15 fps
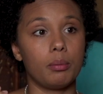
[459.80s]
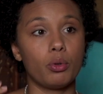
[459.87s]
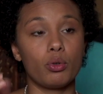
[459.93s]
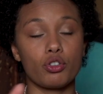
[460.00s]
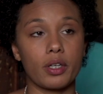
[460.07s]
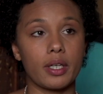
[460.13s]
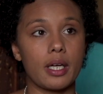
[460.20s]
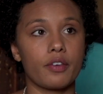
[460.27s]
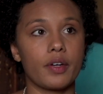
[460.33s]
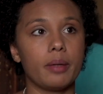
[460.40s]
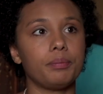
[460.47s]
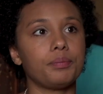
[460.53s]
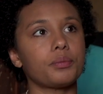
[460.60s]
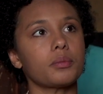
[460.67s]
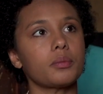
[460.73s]
Portrait
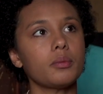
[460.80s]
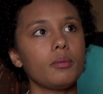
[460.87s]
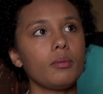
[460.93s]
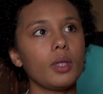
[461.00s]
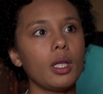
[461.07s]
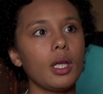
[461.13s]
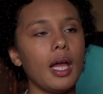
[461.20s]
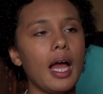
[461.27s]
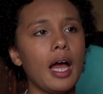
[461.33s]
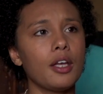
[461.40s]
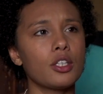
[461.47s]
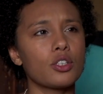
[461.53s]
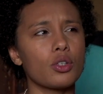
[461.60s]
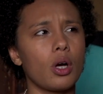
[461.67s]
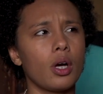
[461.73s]
Gallery,
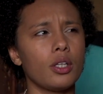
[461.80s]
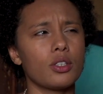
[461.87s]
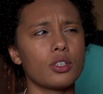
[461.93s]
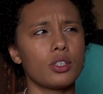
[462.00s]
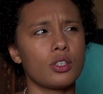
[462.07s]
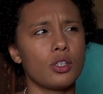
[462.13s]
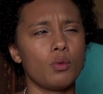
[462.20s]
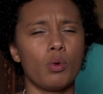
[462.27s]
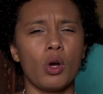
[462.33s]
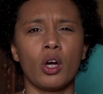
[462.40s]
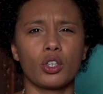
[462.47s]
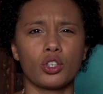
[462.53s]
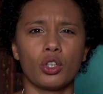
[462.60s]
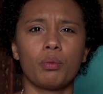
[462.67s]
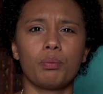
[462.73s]
and I used to do
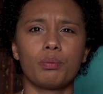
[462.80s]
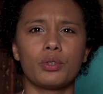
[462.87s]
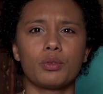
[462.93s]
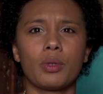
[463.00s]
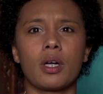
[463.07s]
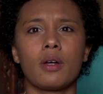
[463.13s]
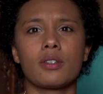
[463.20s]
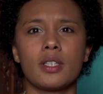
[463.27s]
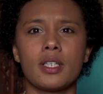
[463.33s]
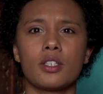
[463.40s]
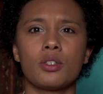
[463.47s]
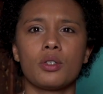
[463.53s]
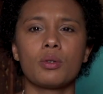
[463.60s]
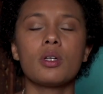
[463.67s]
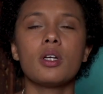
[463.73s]
workshops when I was
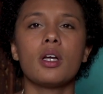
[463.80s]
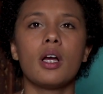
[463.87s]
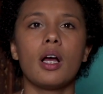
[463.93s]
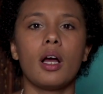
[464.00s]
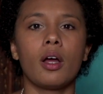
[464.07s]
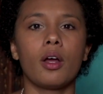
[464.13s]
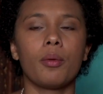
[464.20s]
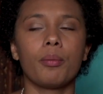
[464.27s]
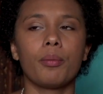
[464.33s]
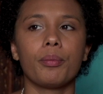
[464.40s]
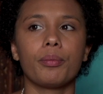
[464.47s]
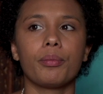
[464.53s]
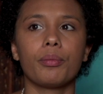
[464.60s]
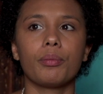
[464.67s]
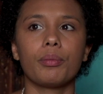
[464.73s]
little
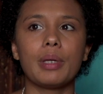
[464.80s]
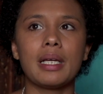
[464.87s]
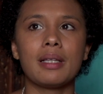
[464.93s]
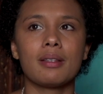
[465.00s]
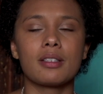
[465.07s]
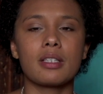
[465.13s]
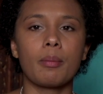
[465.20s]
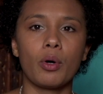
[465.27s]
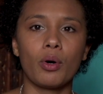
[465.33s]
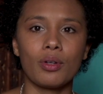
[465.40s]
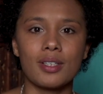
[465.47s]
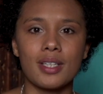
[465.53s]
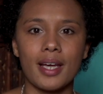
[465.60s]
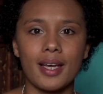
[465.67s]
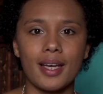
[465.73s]
in the summer
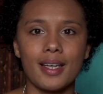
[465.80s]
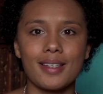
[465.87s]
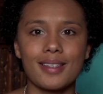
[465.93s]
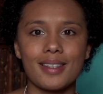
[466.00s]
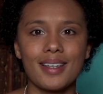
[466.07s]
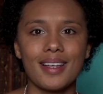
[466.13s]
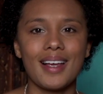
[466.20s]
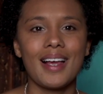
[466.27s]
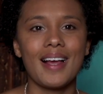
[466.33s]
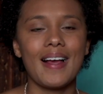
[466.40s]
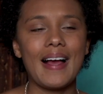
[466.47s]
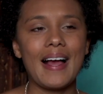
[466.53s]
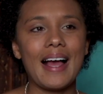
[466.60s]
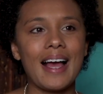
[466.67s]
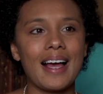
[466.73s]
holidays,
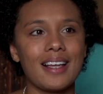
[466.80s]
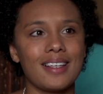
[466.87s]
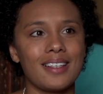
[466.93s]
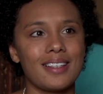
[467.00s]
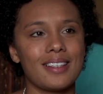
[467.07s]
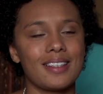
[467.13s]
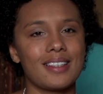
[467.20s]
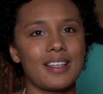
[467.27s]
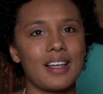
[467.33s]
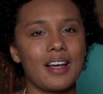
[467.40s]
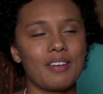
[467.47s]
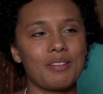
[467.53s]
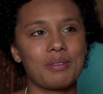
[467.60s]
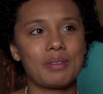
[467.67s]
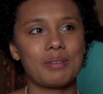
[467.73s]
and
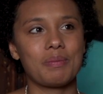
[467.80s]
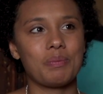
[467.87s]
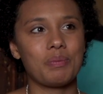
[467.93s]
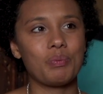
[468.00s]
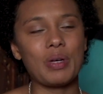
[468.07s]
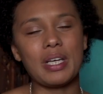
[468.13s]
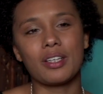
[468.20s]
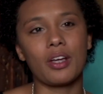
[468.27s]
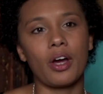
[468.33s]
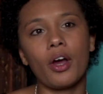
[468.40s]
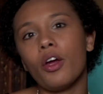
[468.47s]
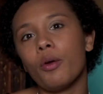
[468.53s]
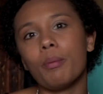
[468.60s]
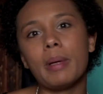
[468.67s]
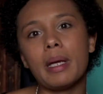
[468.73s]
we'd
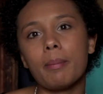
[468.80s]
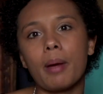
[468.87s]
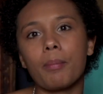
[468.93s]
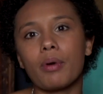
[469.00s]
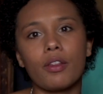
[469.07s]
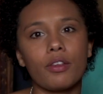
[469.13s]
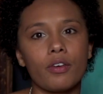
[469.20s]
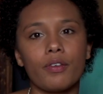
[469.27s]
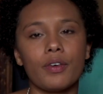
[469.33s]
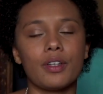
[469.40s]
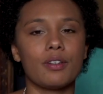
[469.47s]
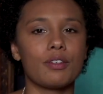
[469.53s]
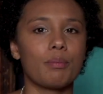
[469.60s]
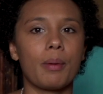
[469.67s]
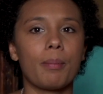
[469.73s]
go, me and my brother
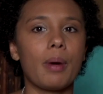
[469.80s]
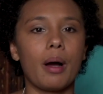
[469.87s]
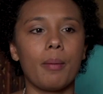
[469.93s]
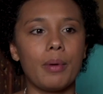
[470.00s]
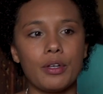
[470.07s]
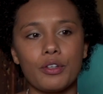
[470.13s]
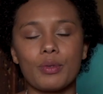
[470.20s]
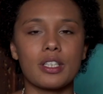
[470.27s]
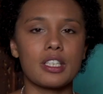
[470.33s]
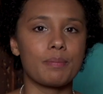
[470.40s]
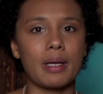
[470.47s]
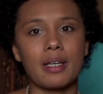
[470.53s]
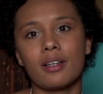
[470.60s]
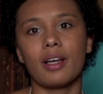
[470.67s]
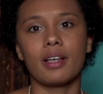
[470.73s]
and my mum, and we'd
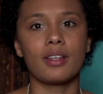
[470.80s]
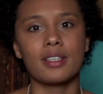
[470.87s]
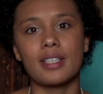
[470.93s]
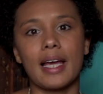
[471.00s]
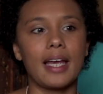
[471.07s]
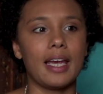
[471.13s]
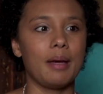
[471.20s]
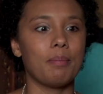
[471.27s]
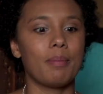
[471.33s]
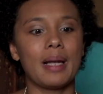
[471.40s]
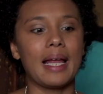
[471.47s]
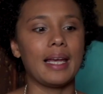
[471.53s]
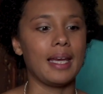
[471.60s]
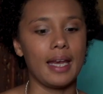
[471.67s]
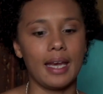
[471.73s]
spend like the day
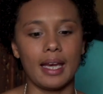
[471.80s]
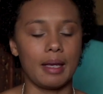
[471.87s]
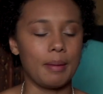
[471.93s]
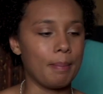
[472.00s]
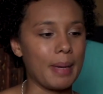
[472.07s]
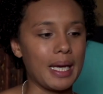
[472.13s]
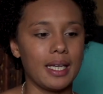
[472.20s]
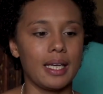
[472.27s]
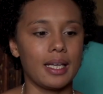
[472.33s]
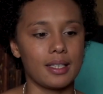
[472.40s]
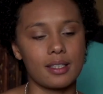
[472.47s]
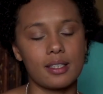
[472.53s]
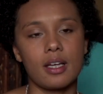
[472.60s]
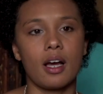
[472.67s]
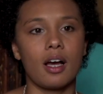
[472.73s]
playing and making
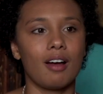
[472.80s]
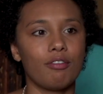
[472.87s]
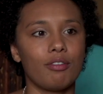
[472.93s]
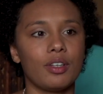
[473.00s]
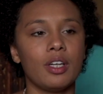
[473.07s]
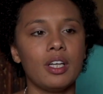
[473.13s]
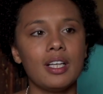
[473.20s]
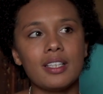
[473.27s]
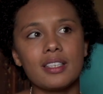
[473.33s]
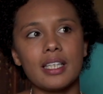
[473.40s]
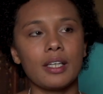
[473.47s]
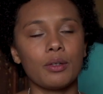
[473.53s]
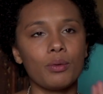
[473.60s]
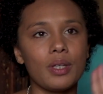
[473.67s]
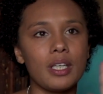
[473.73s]
stuff and
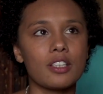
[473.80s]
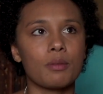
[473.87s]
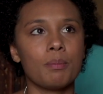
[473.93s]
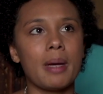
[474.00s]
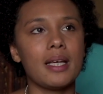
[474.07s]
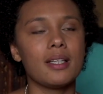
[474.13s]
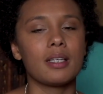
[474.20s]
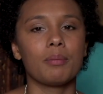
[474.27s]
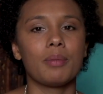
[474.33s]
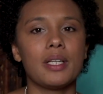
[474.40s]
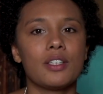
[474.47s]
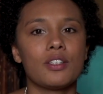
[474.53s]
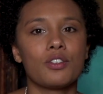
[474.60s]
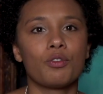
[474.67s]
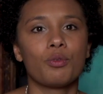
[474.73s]
seeing all these amazing
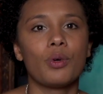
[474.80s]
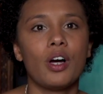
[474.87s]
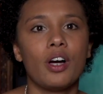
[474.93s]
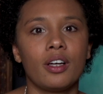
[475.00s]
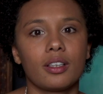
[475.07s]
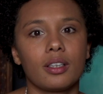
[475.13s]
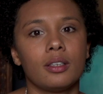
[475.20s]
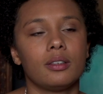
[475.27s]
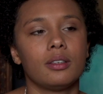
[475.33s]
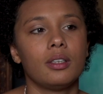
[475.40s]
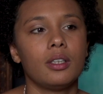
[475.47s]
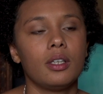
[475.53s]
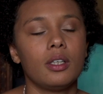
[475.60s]
pieces of work. And